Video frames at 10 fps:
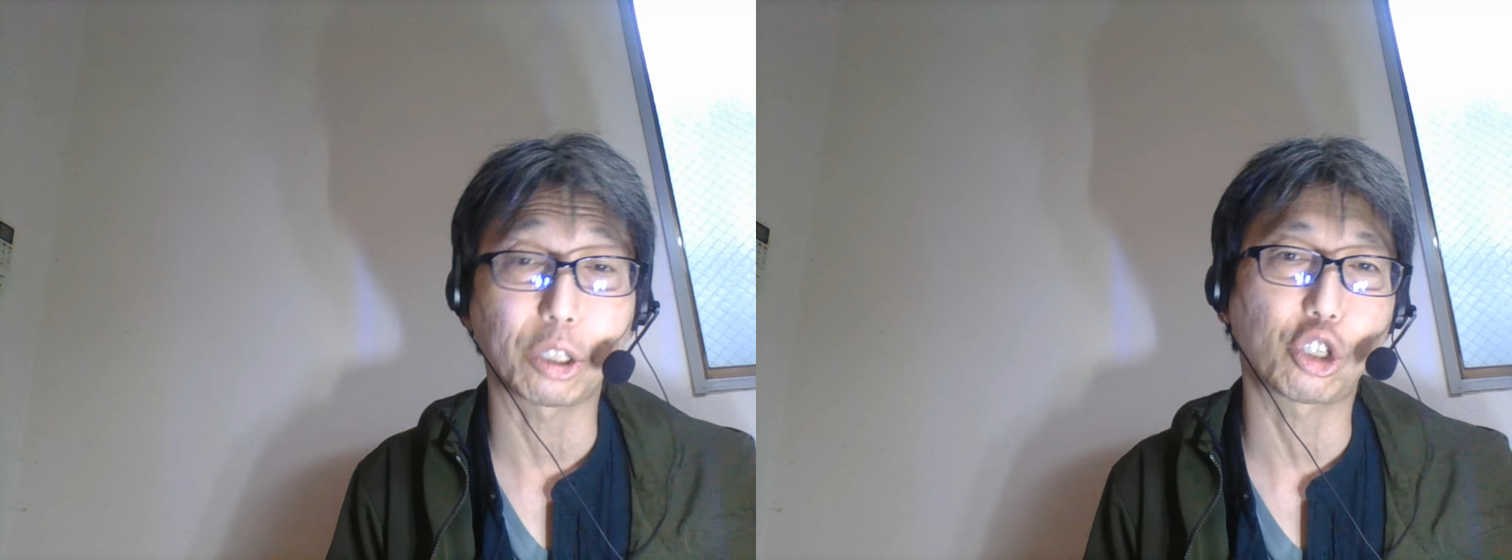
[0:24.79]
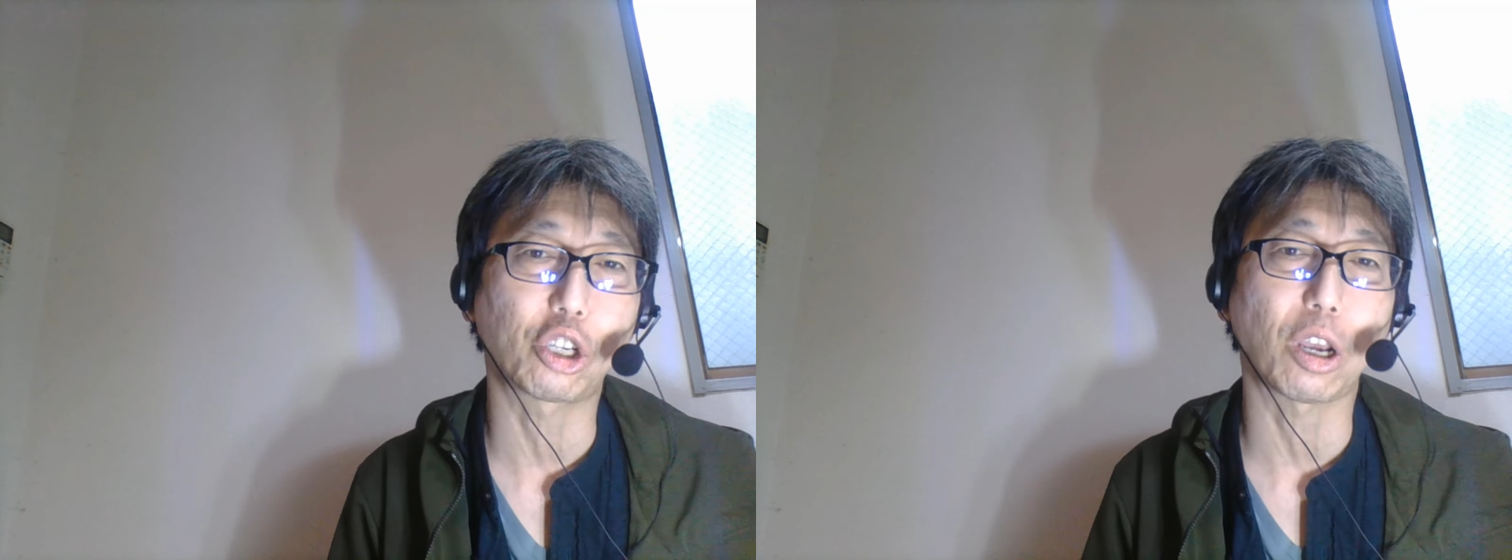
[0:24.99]

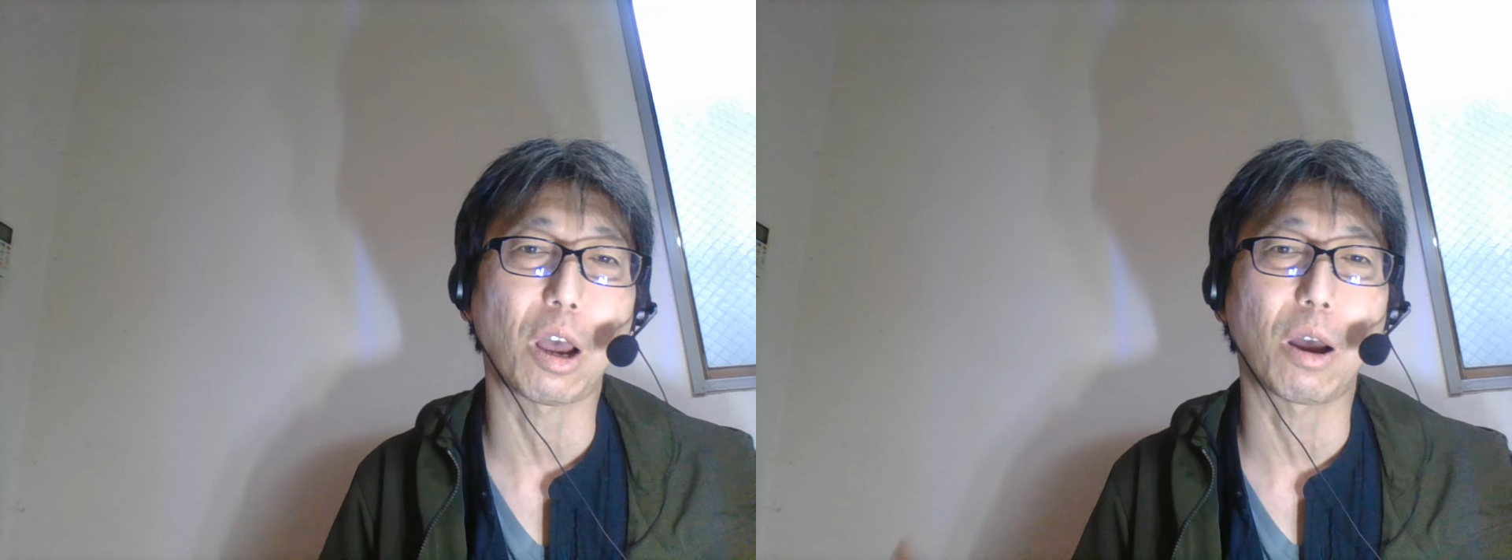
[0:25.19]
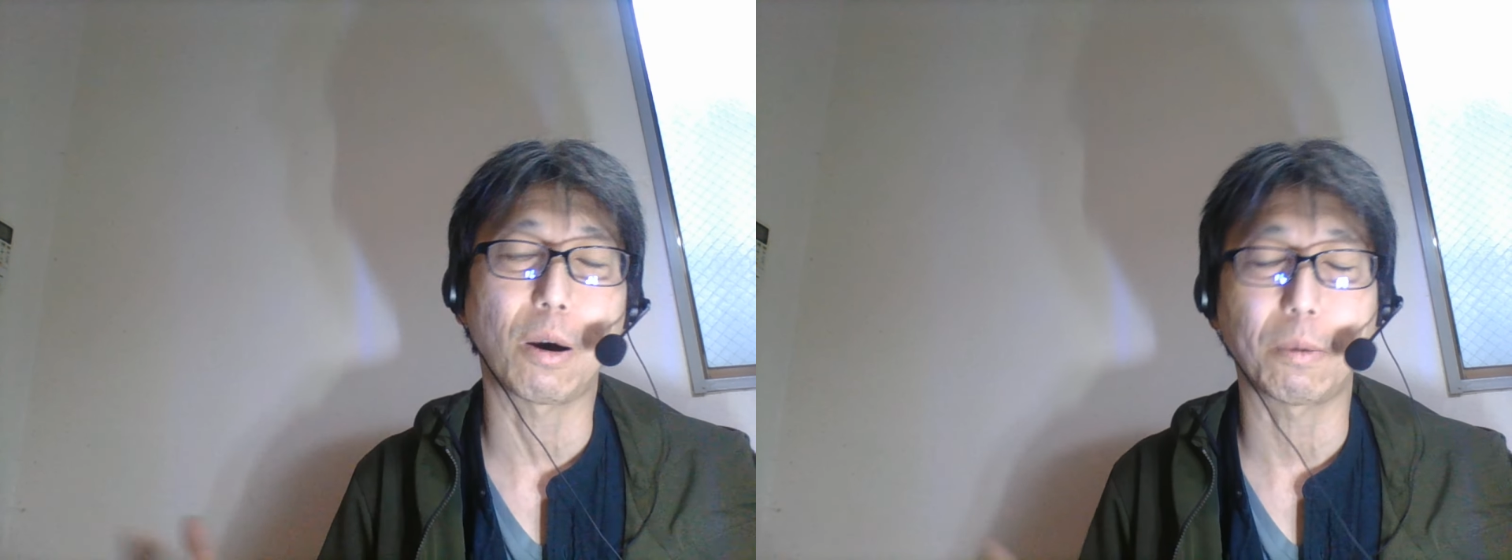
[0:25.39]

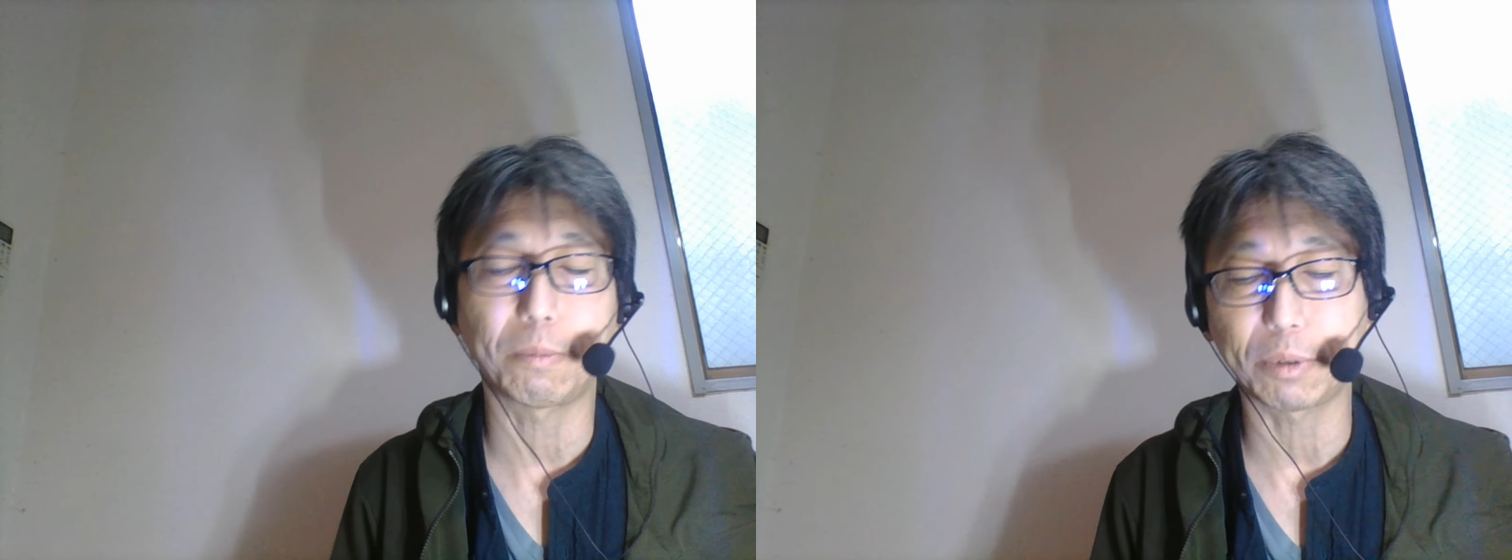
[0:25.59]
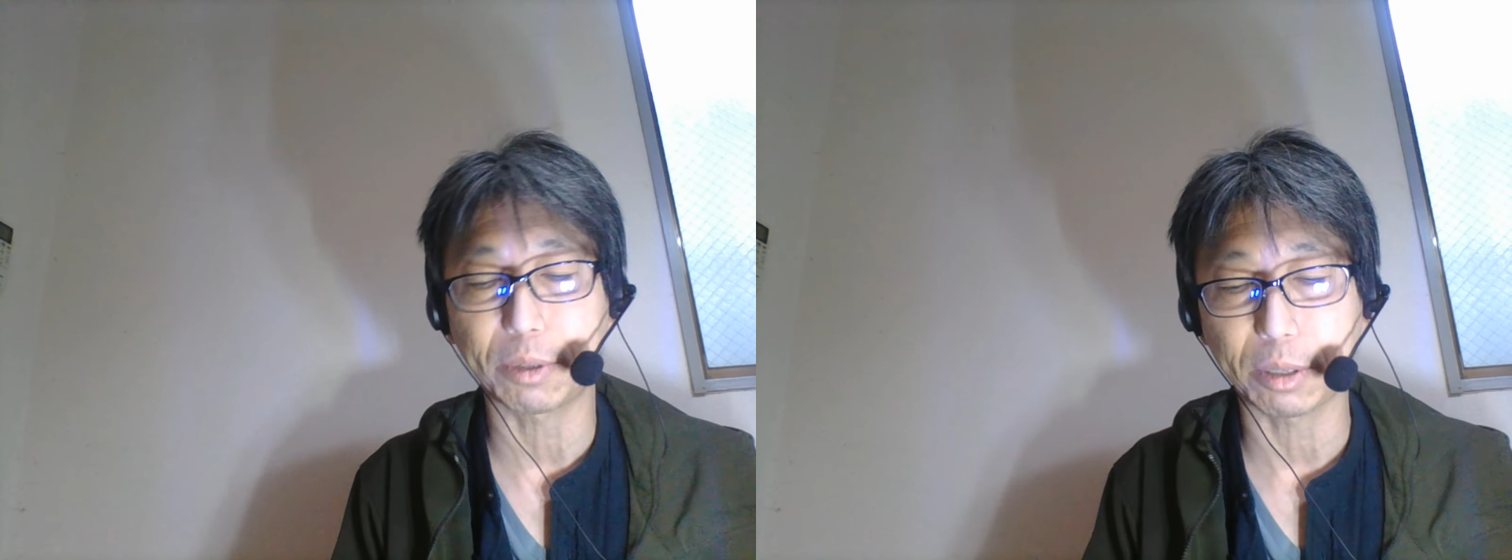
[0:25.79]

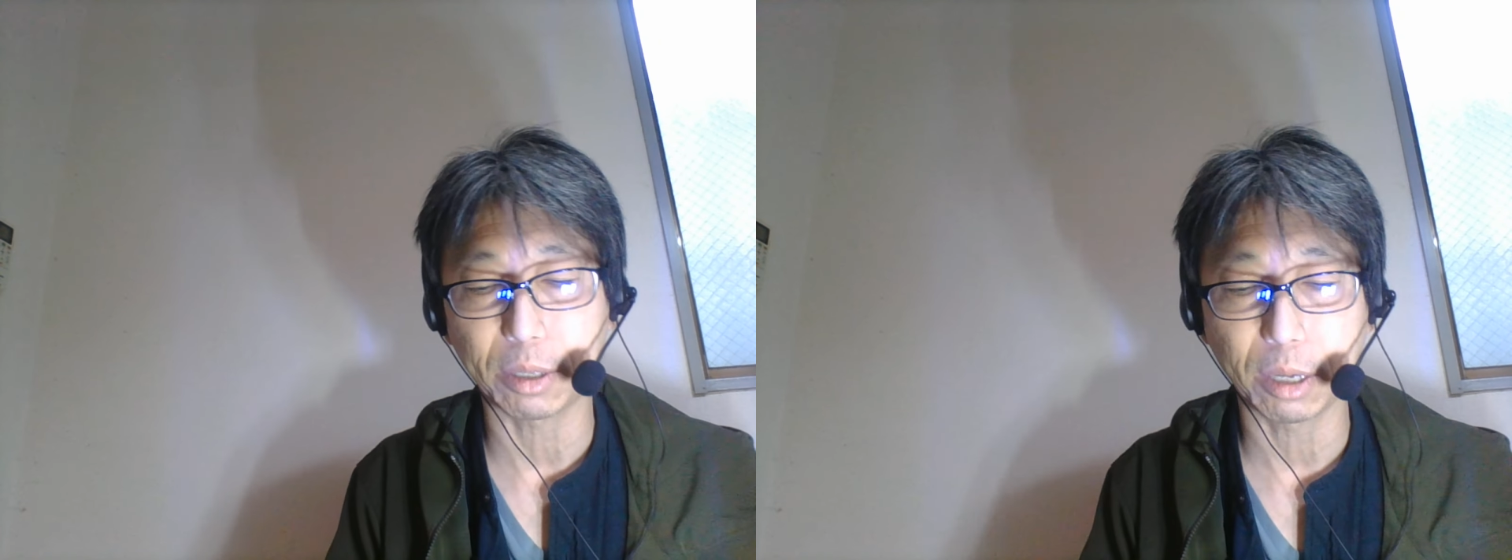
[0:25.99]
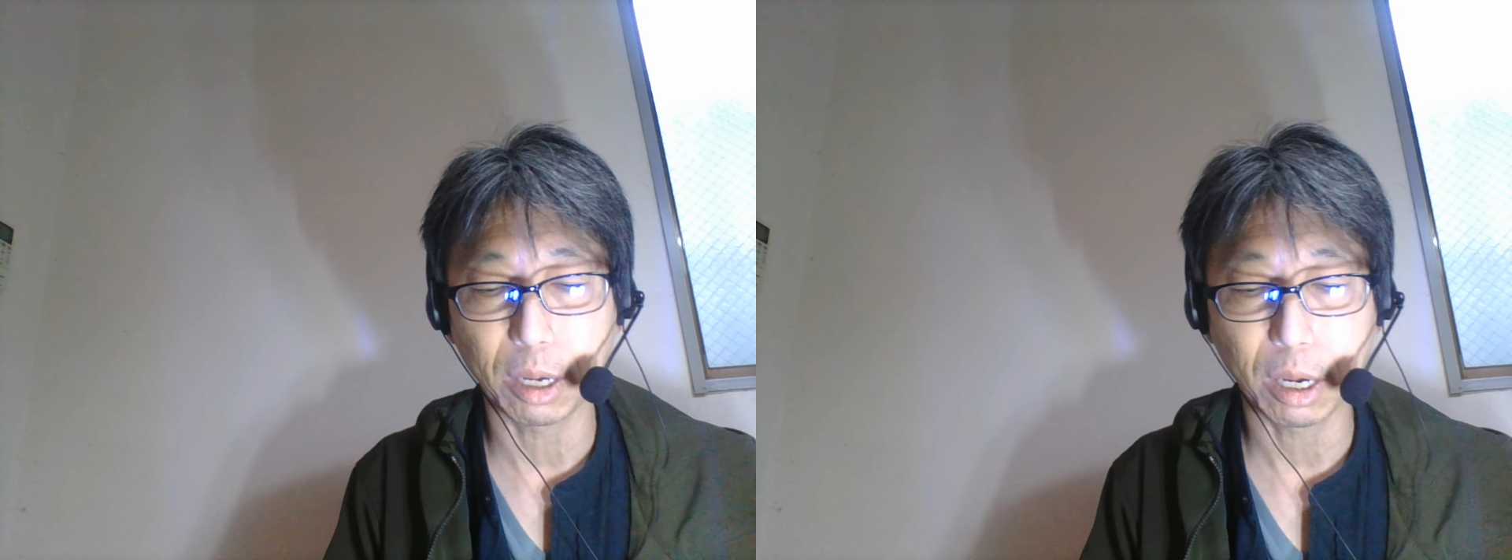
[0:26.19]
jobs.